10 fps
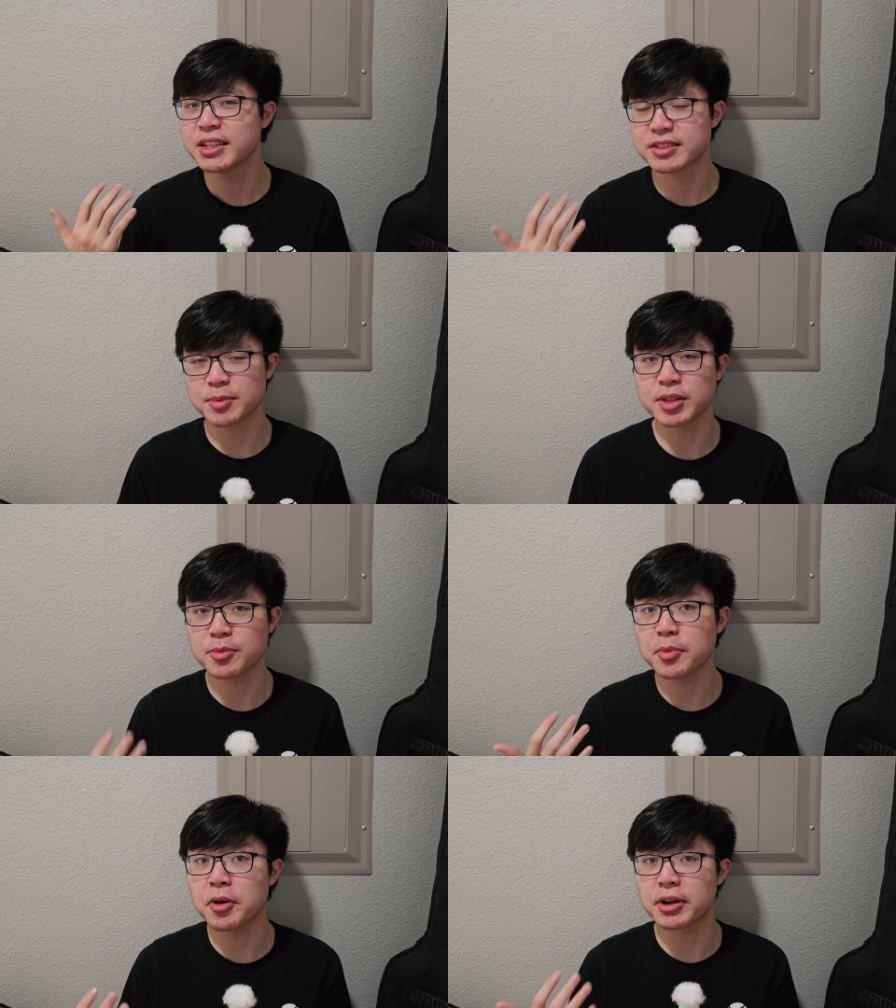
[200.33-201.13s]
some of the
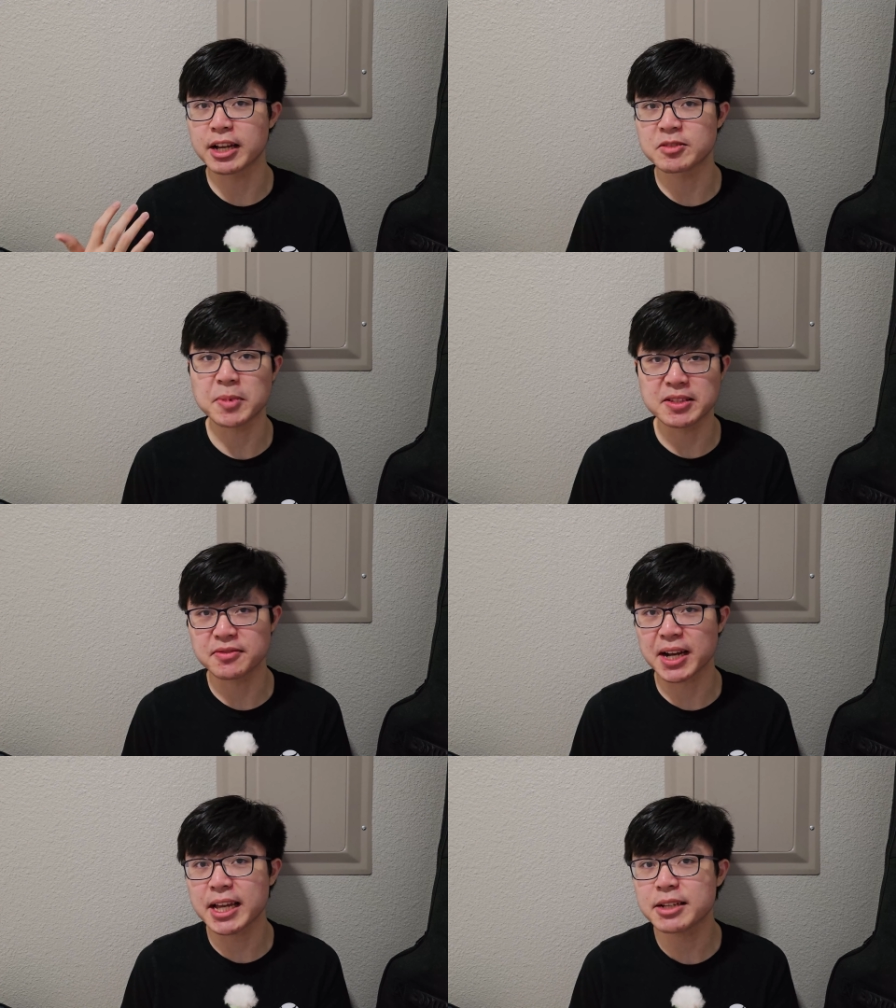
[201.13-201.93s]
more expensive
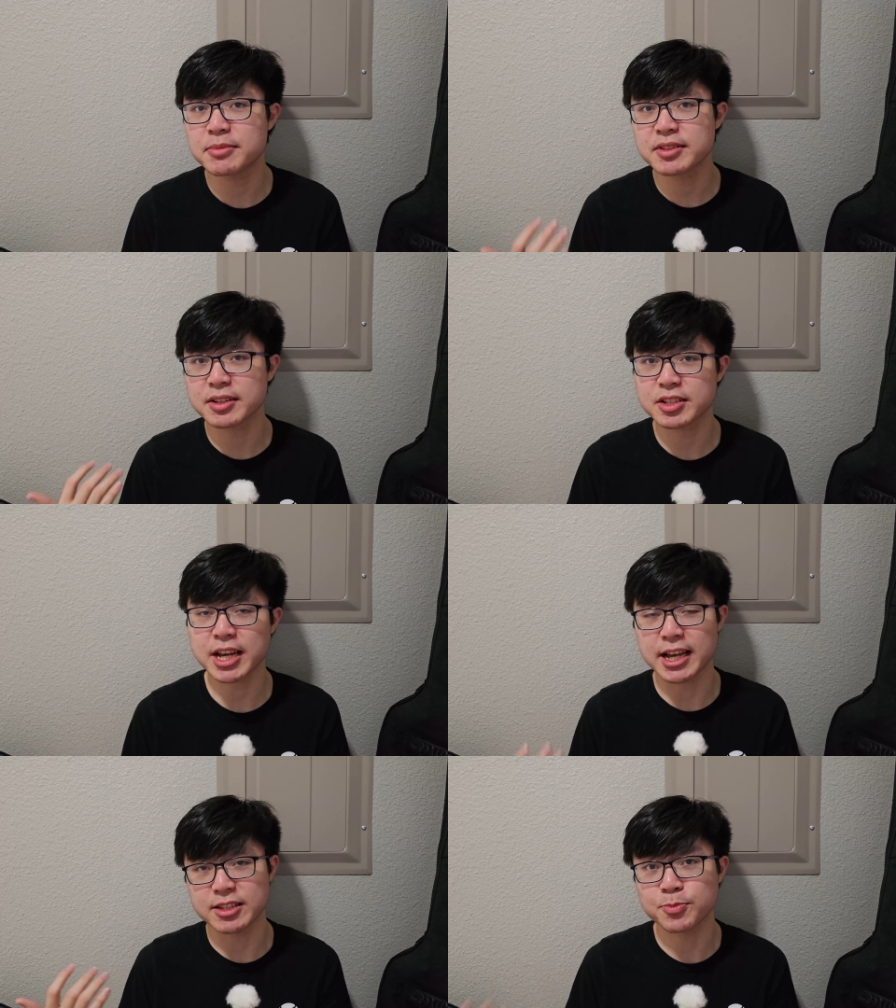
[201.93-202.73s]
items, such
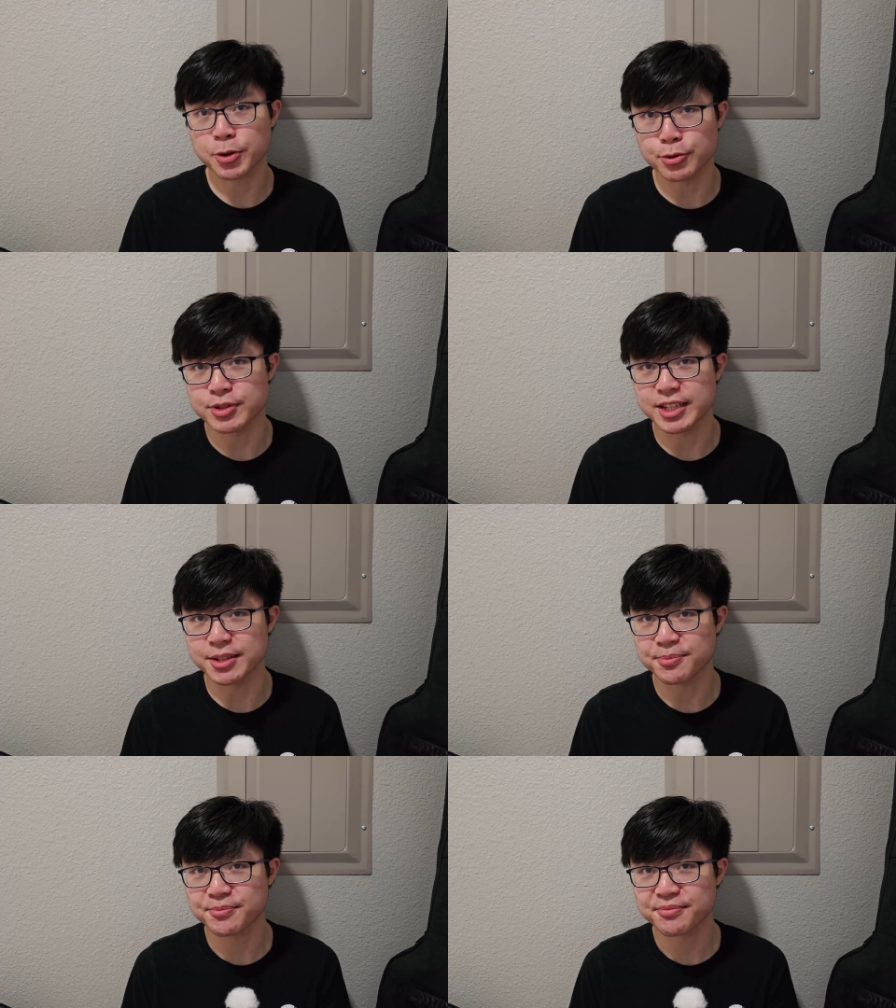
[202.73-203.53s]
as protein.